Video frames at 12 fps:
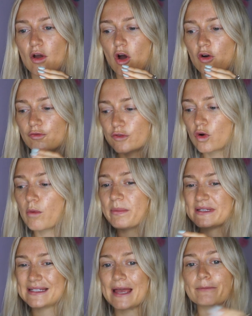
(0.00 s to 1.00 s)
of your
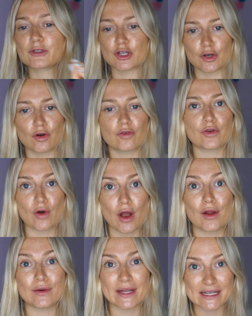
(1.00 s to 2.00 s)
perception of your
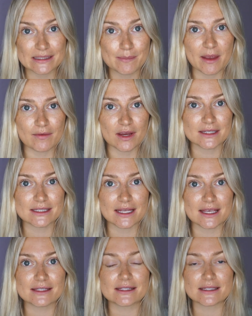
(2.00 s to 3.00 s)
own
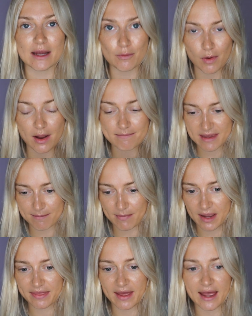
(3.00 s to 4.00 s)
experiences. Now, what I mean
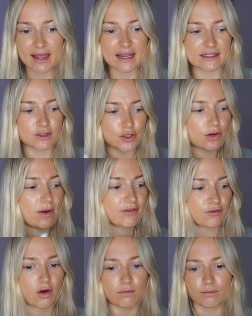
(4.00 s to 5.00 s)
by that is you
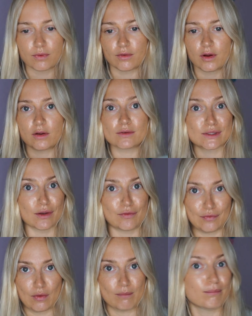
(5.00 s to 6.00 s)
have gone through, so
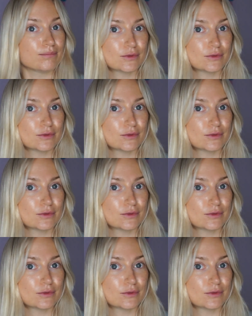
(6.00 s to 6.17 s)
from